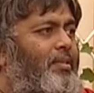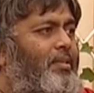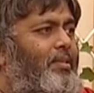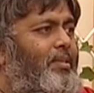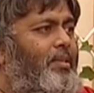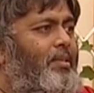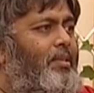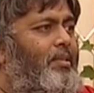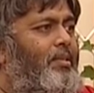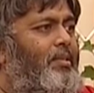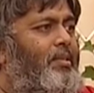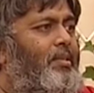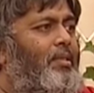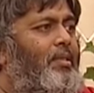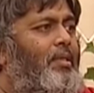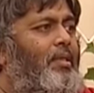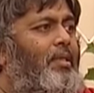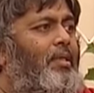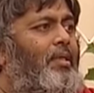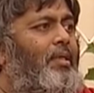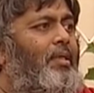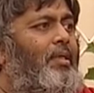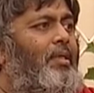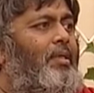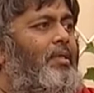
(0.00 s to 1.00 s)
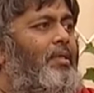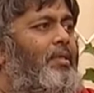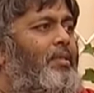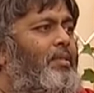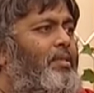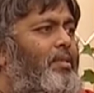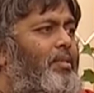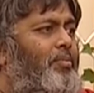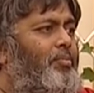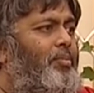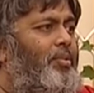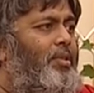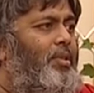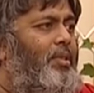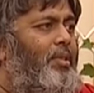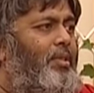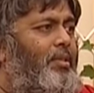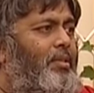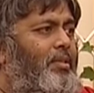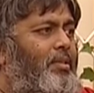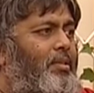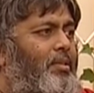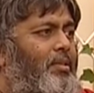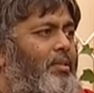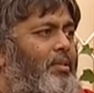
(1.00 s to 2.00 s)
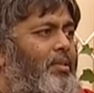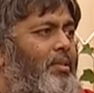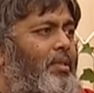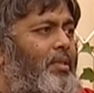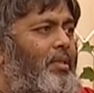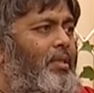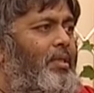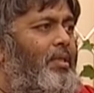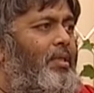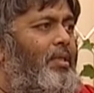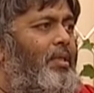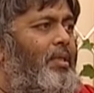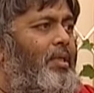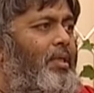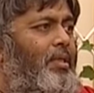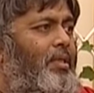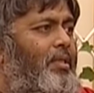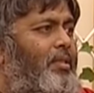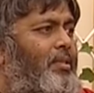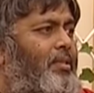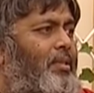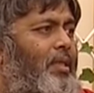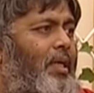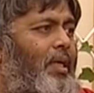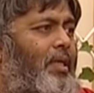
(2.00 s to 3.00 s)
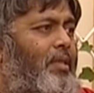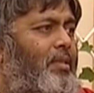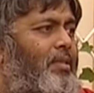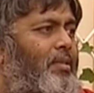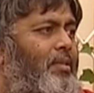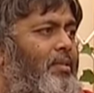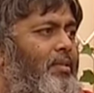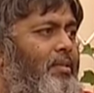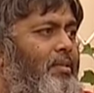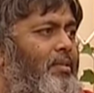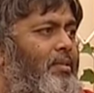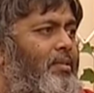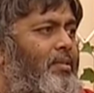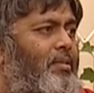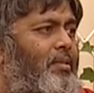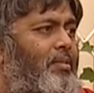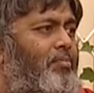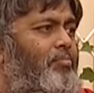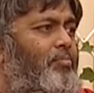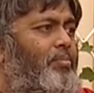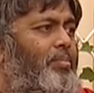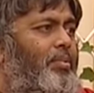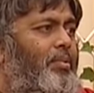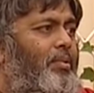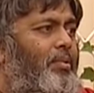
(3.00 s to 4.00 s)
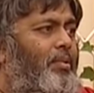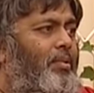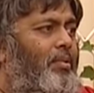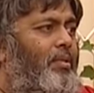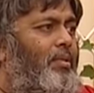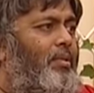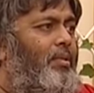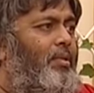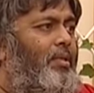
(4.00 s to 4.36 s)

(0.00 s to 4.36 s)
disease, it disappears. It is that simple.